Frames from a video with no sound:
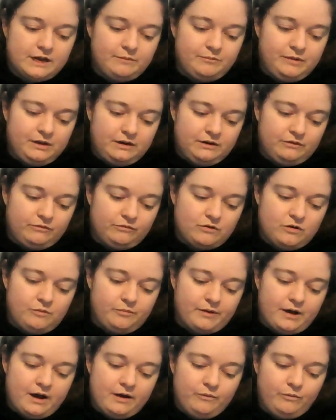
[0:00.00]
beaded rope,
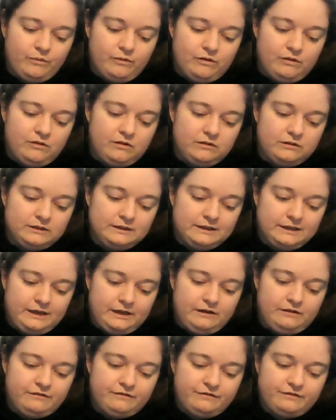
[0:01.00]
I will
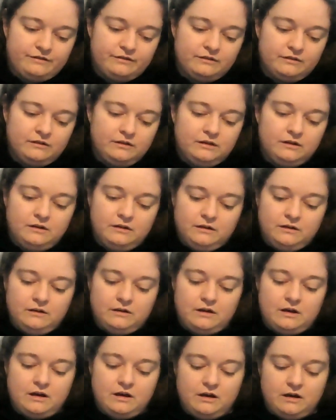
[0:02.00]
leave
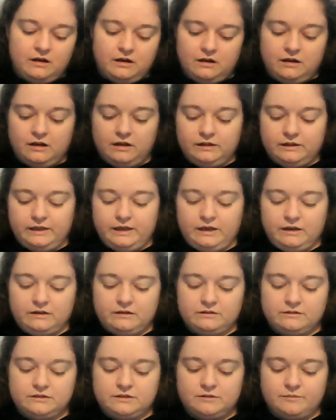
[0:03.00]
a link
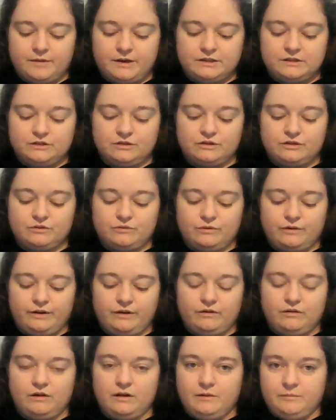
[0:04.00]
to my
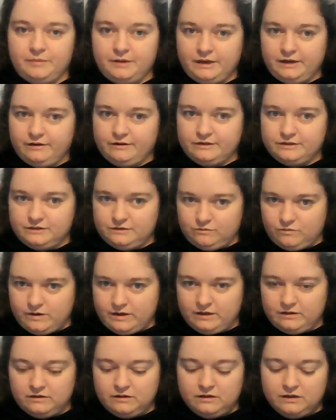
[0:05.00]
tutorial up here as
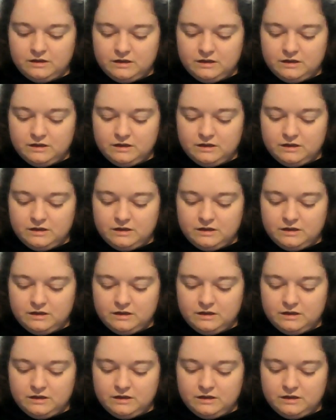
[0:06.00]
well.